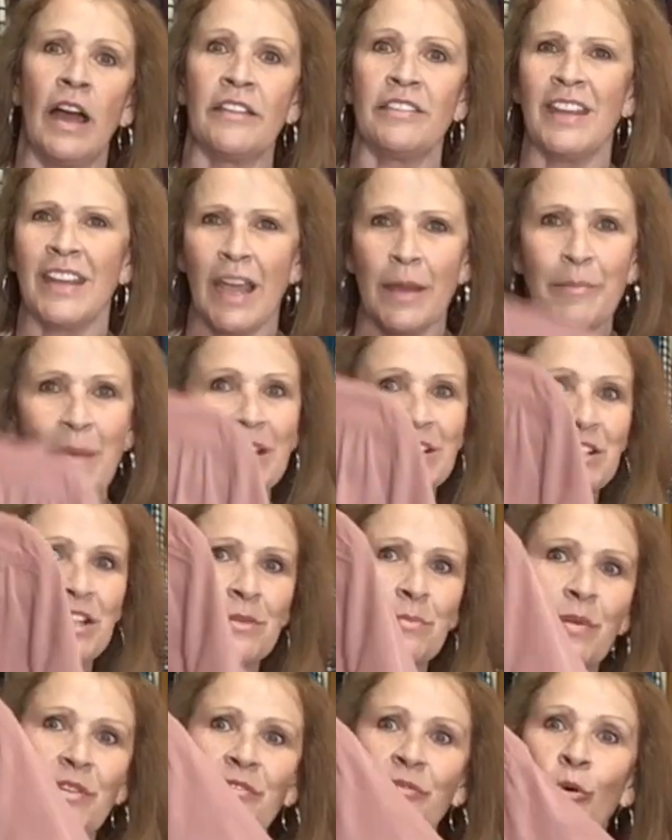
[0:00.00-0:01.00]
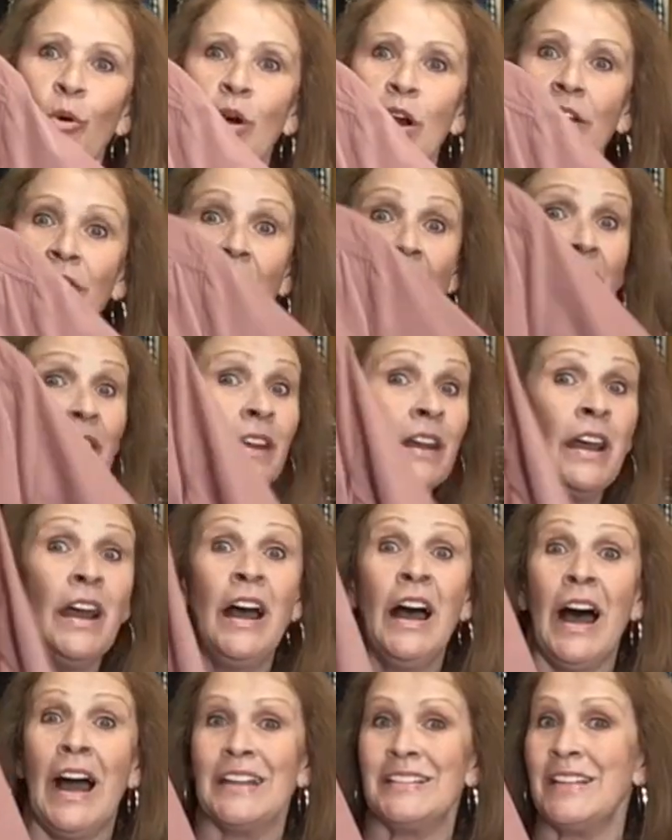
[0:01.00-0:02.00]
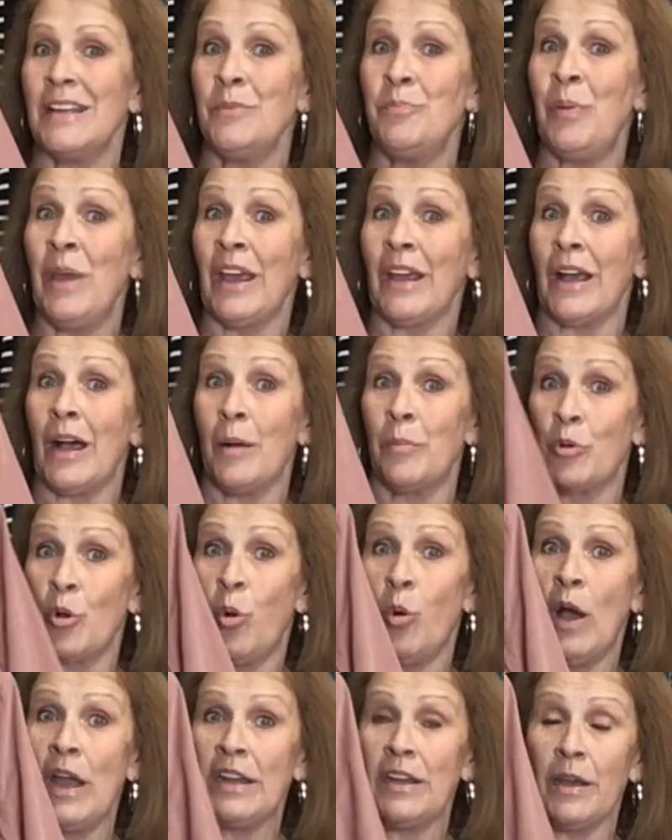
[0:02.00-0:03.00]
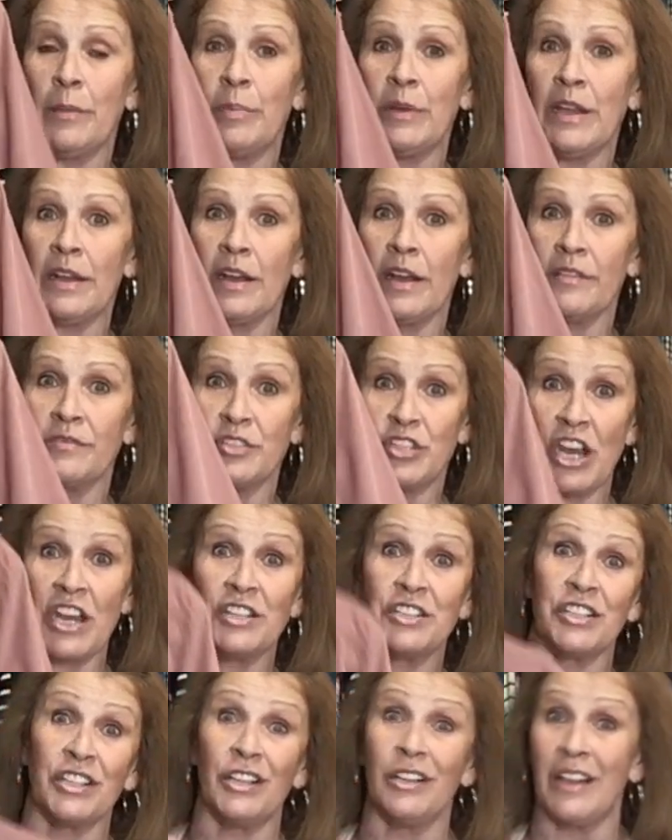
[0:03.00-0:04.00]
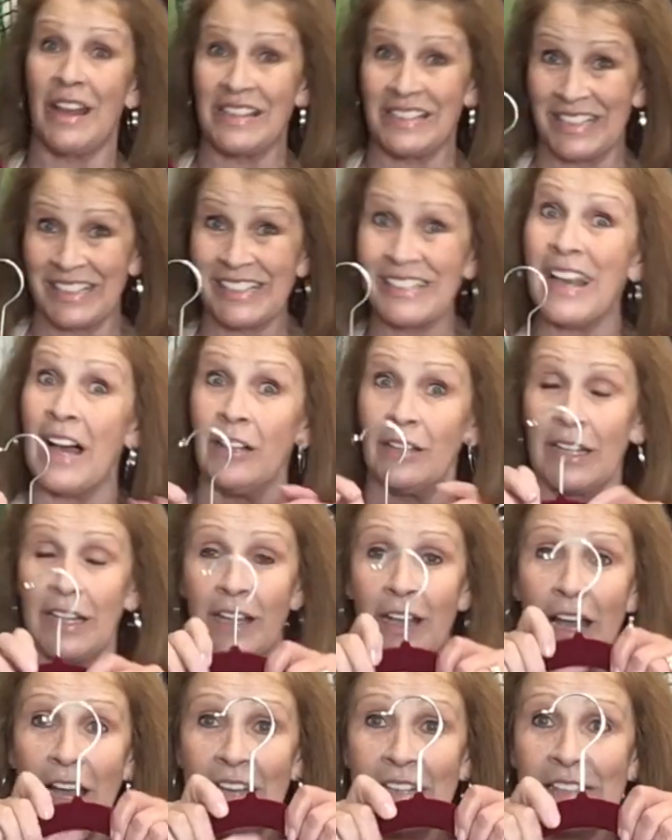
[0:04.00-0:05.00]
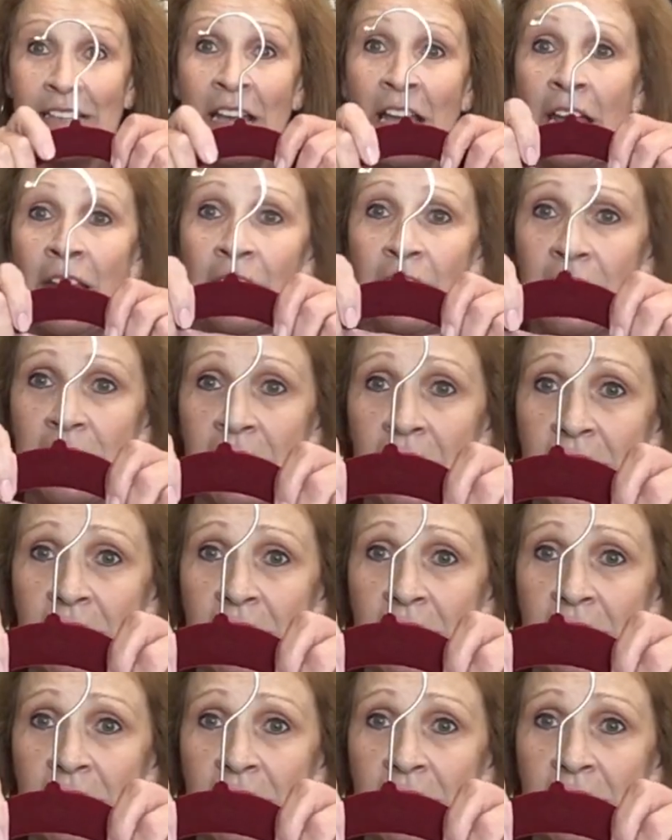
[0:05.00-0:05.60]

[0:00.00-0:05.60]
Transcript: I think I mentioned before that I did pick up quite a bit of J. Jill and it's selling, guys. This